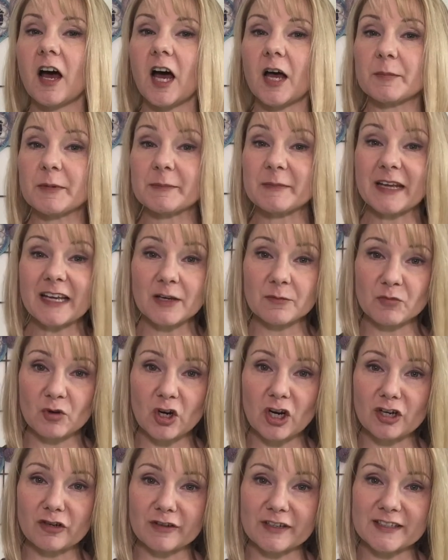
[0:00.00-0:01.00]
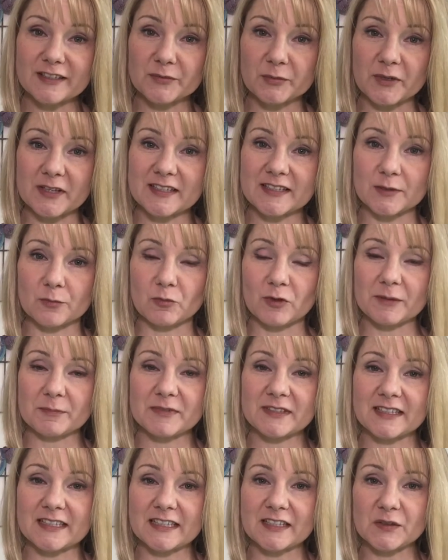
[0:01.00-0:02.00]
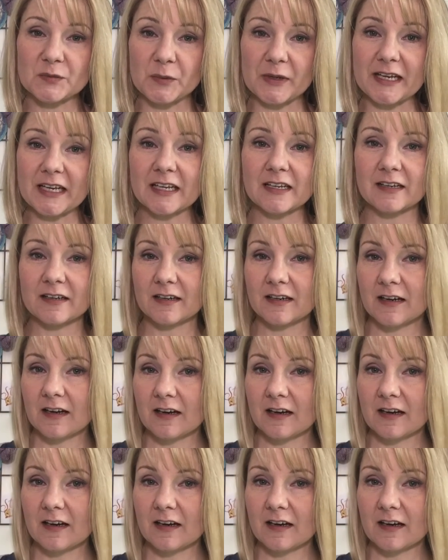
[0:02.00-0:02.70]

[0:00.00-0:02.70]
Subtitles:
I've been making progress with some whips this week.